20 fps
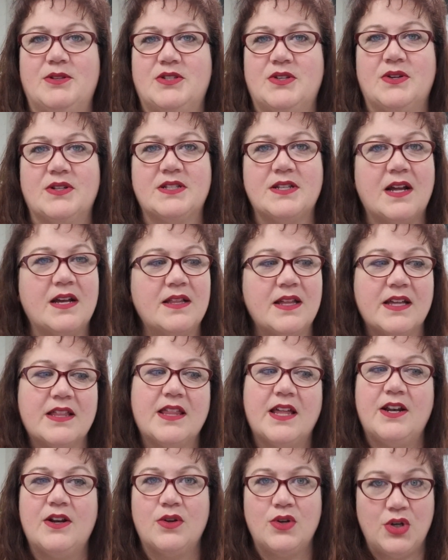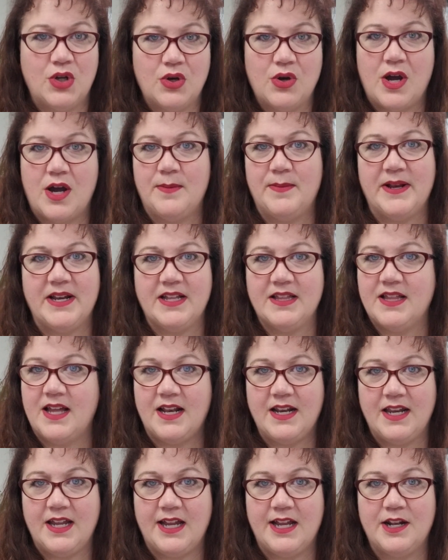So it's not like they don't know how many
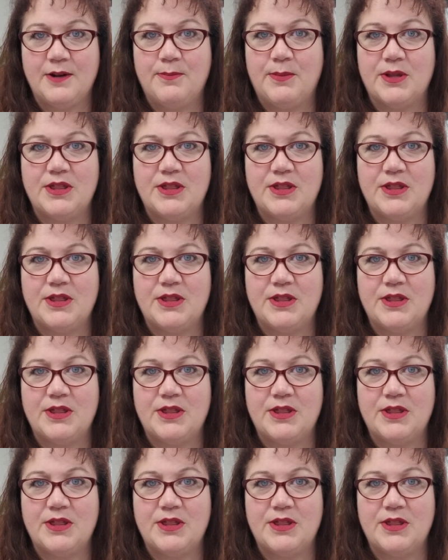they need,